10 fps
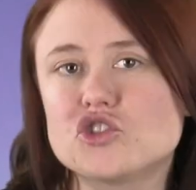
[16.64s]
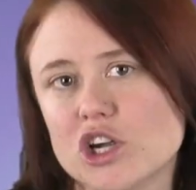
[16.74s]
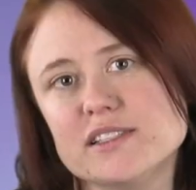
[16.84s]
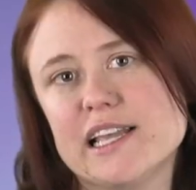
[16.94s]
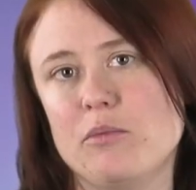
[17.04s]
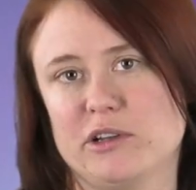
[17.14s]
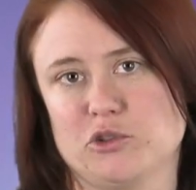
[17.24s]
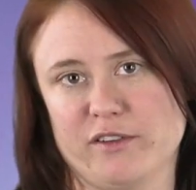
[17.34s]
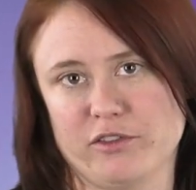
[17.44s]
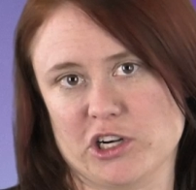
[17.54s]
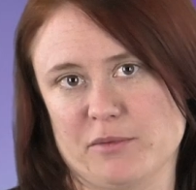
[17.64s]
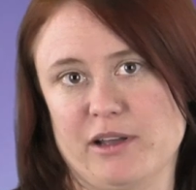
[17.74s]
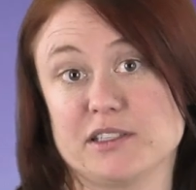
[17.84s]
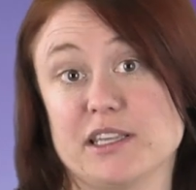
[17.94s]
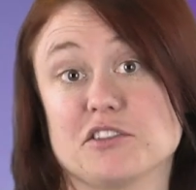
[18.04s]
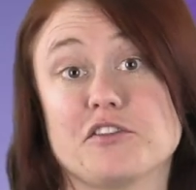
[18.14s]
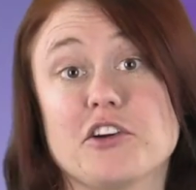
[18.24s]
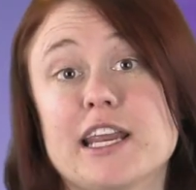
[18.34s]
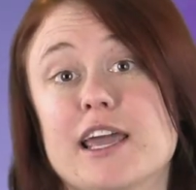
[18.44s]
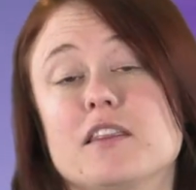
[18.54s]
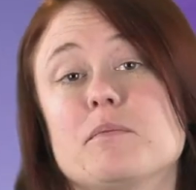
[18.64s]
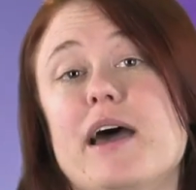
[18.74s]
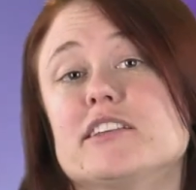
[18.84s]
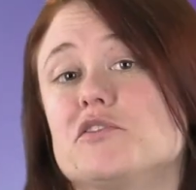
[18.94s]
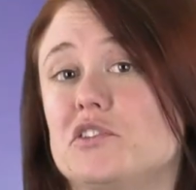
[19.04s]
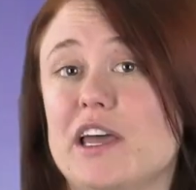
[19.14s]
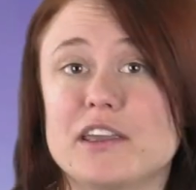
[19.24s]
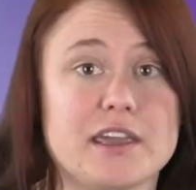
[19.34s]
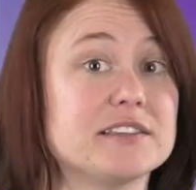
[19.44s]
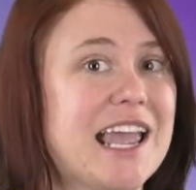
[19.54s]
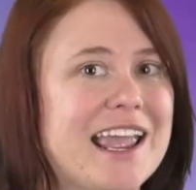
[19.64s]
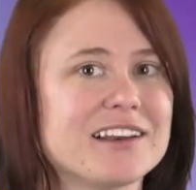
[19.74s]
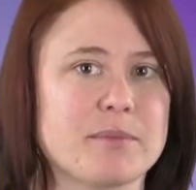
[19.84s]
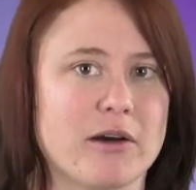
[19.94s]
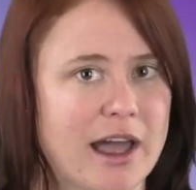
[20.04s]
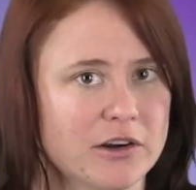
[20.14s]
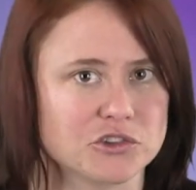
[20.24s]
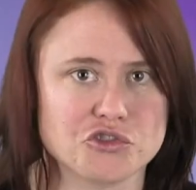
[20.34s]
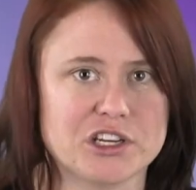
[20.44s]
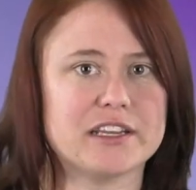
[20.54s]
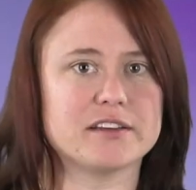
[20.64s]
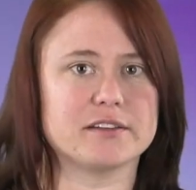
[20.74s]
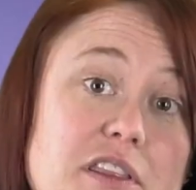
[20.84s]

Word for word: just how much we've learned about schizophrenia in the past few decades, and about how to treat it.